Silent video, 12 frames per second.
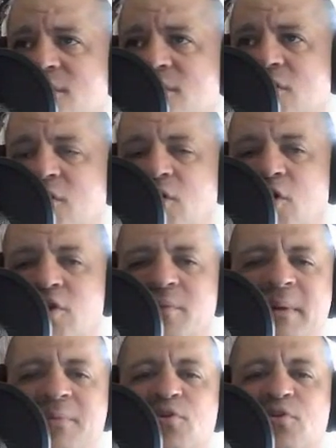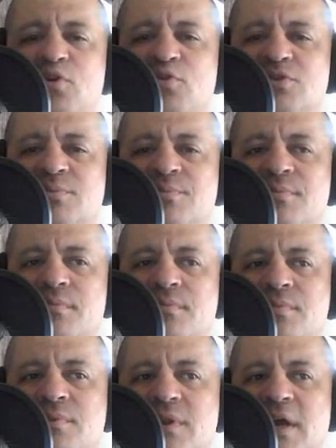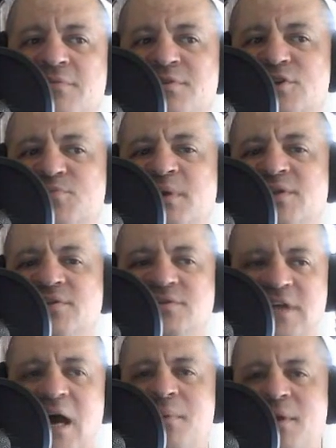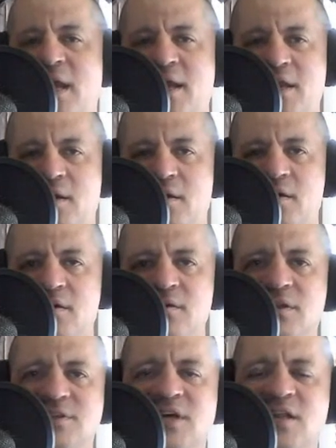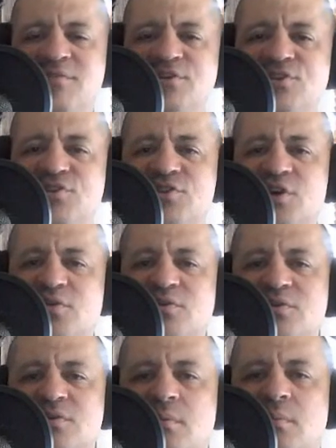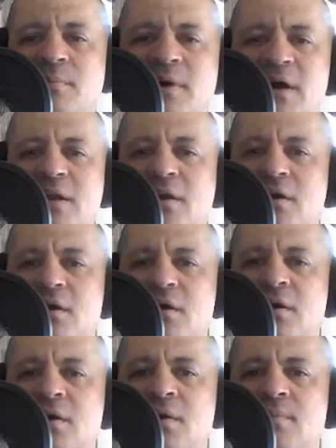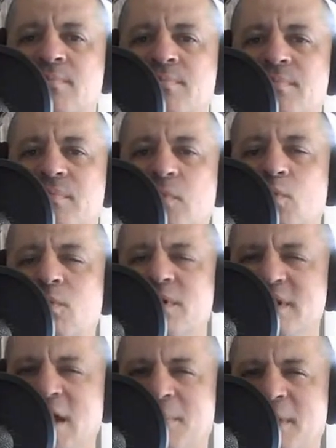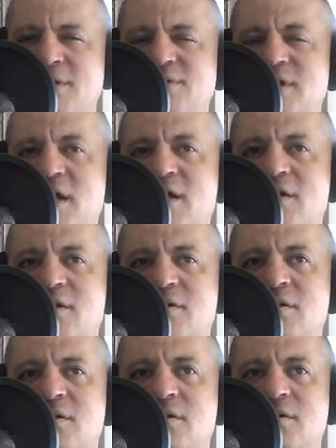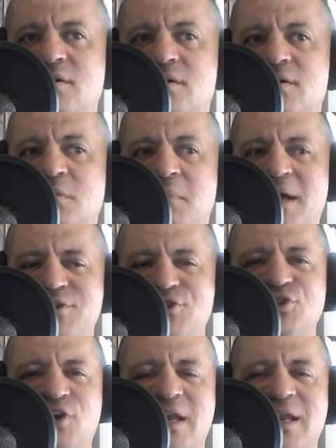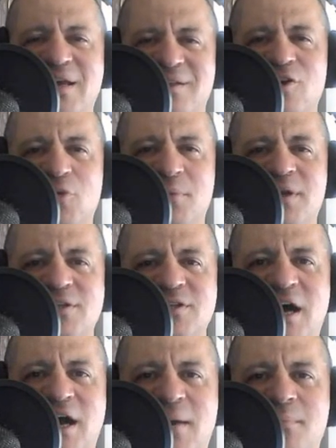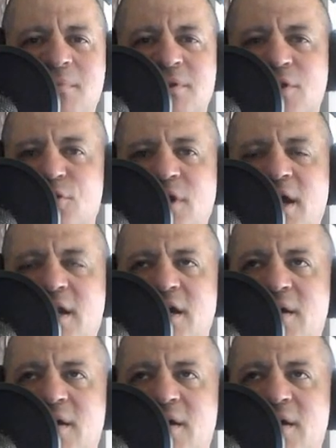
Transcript: all the people who lose, they've just been dominating the television shows. But with that being said, the matches are getting a little bit of time. They're not,